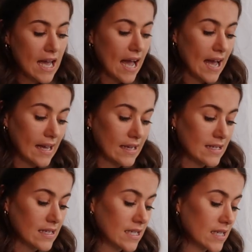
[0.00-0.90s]

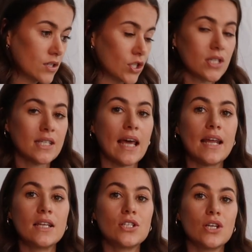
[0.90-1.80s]
And just
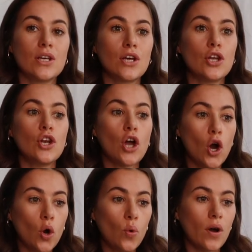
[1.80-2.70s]
getting to
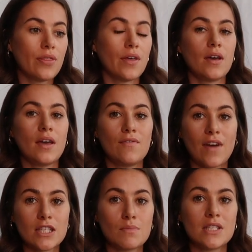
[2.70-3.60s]
know the
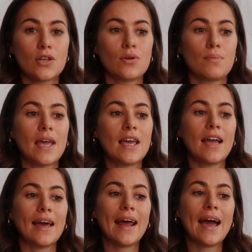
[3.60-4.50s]
investments that you're
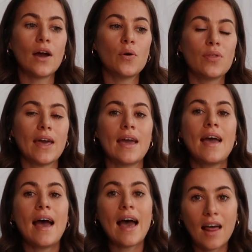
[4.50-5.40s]
making and how they
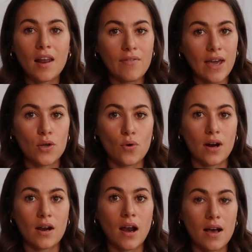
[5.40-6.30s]
elevate
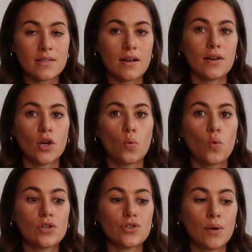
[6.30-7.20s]
your closet and your
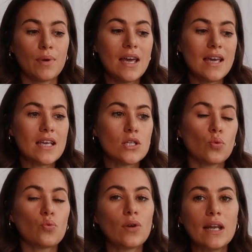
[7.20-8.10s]
wardrobe is
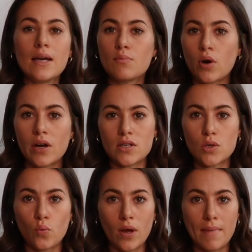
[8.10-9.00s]
really
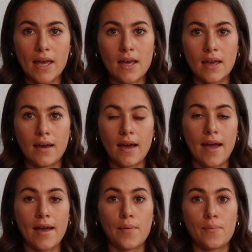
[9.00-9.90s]
important when making
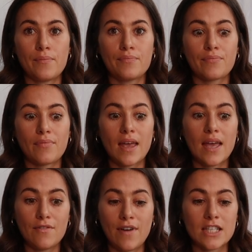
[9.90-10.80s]

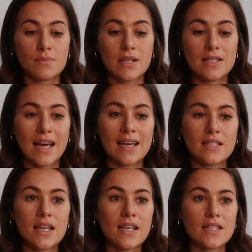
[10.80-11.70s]
investments,
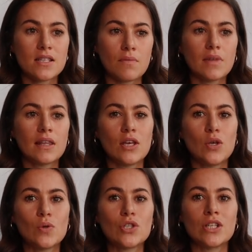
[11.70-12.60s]
and it's something that
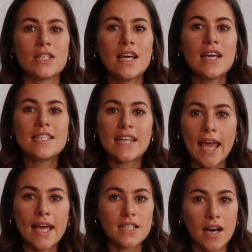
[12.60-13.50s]
you should
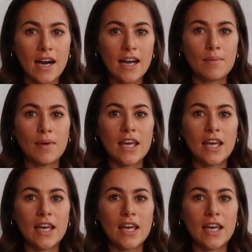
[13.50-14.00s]
take time